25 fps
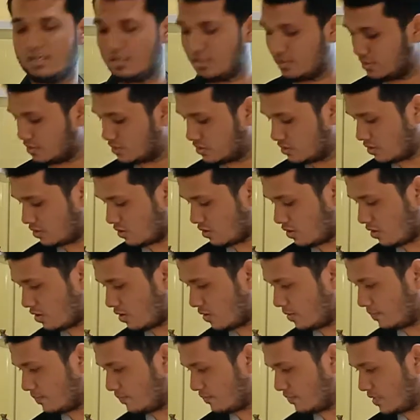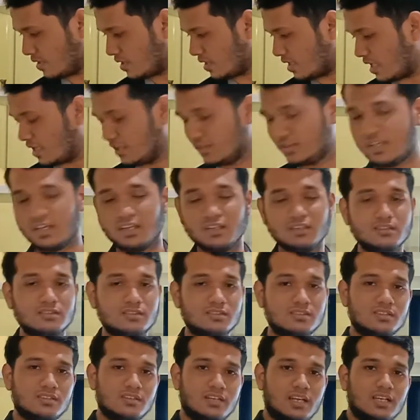So I think
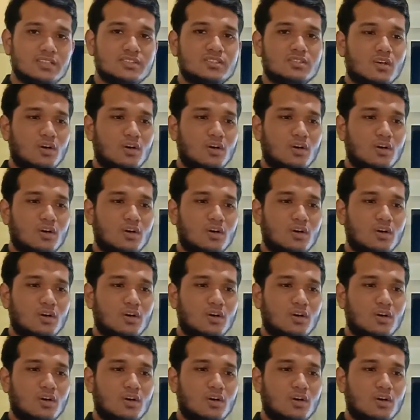that's